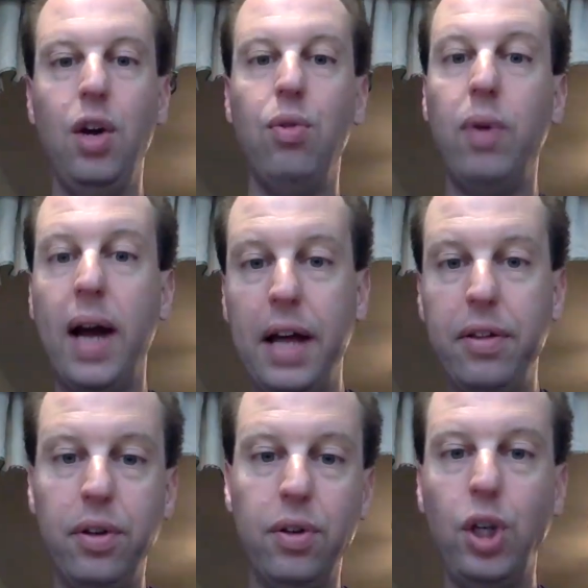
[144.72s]

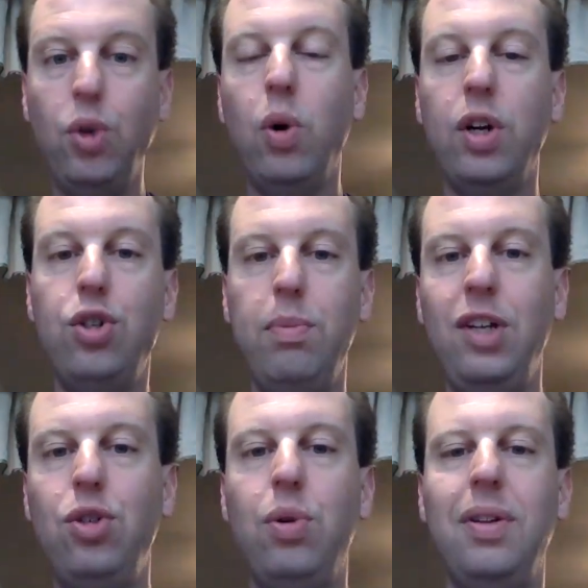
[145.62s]
rather you want to
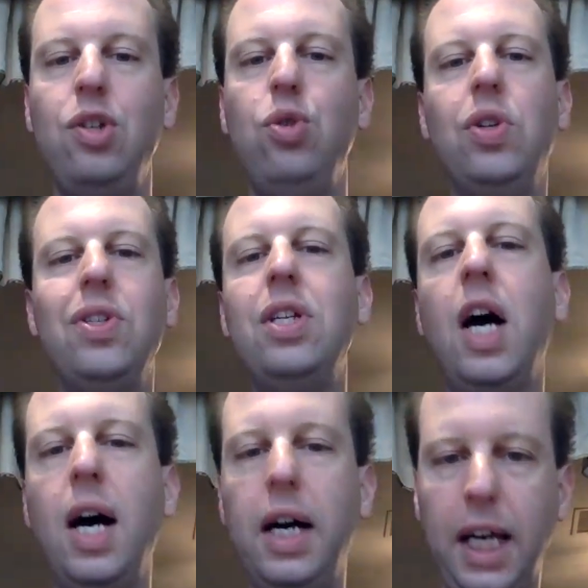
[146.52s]
make sure that you're
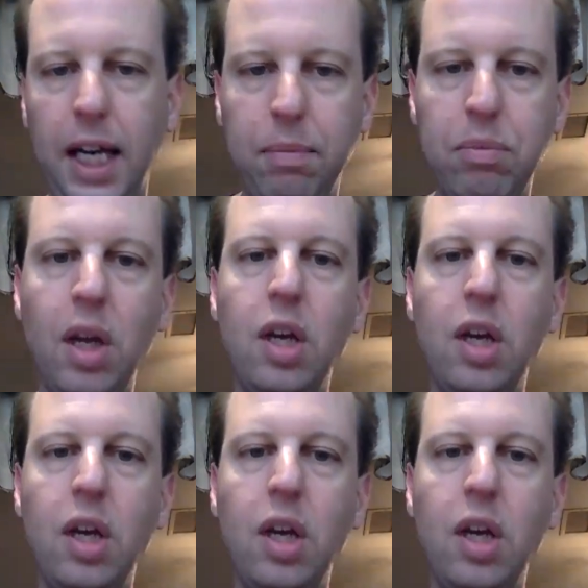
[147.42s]
tonguing.